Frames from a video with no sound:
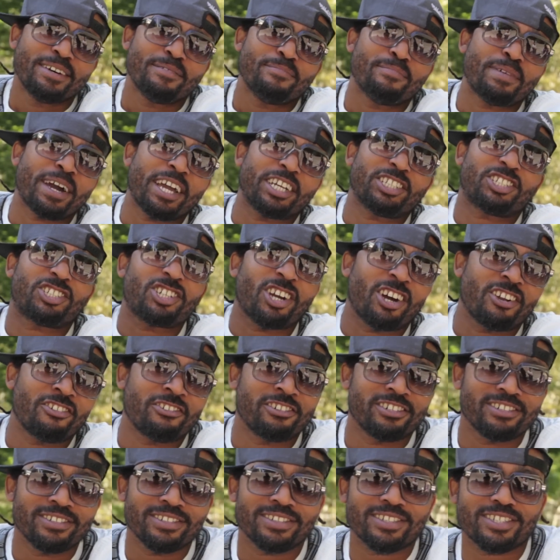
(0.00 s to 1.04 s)
my
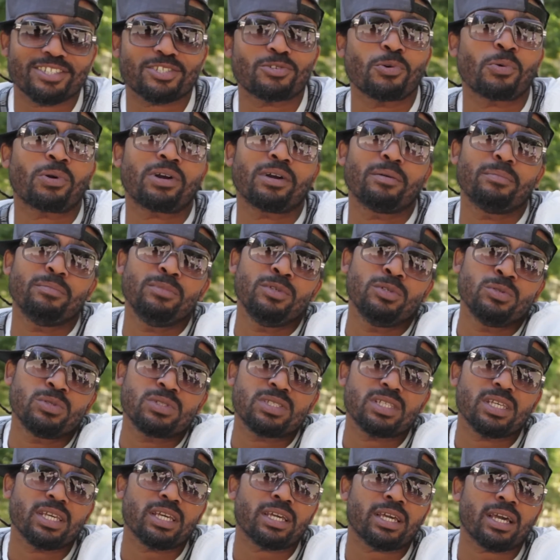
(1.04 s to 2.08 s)
genre, soca
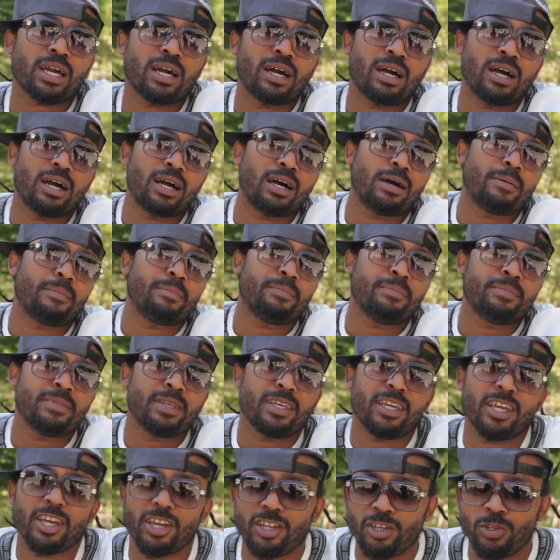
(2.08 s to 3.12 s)
music.
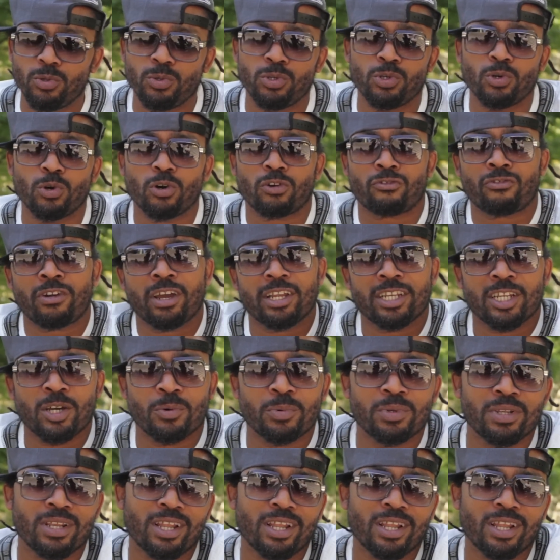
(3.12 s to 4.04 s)
Here in New York right now with